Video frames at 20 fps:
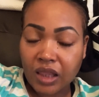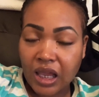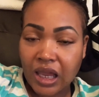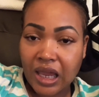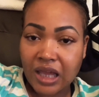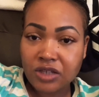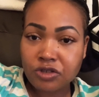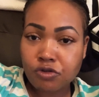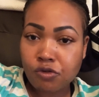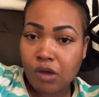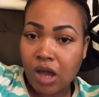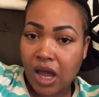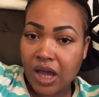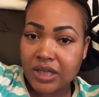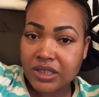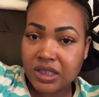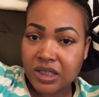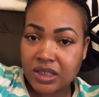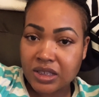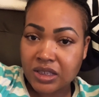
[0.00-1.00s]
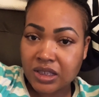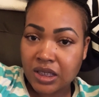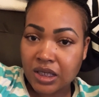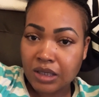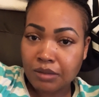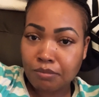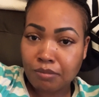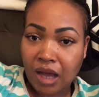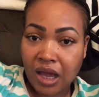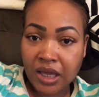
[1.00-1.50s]
As you guys can
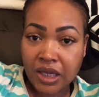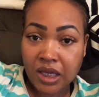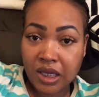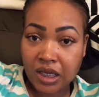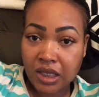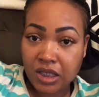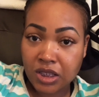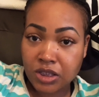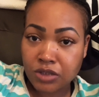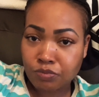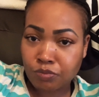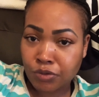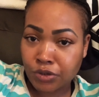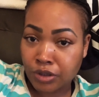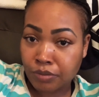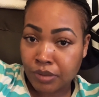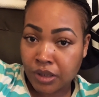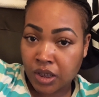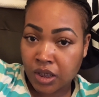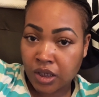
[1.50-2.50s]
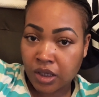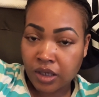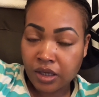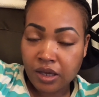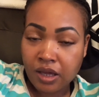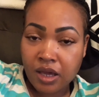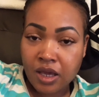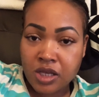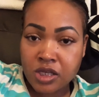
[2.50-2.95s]
see, my head is pretty big.